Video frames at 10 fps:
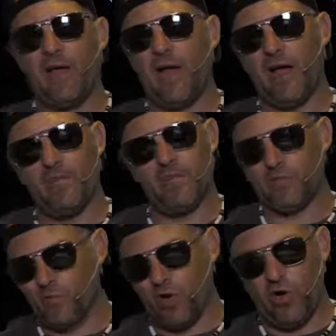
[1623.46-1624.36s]

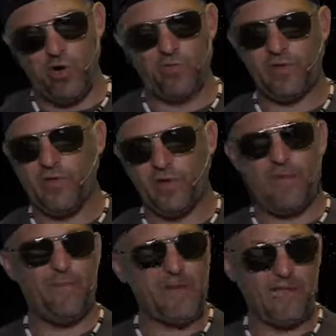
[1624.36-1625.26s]
It's rolled.
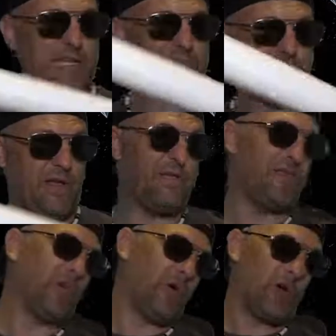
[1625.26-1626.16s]
If you
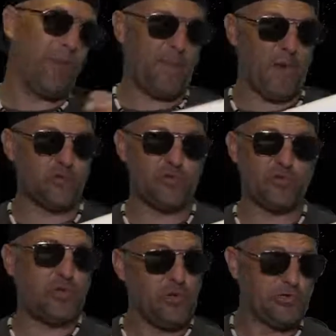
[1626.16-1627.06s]
don't know about posters,
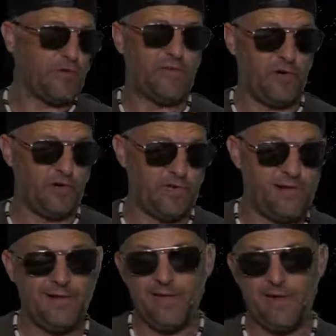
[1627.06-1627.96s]
they're usually folded,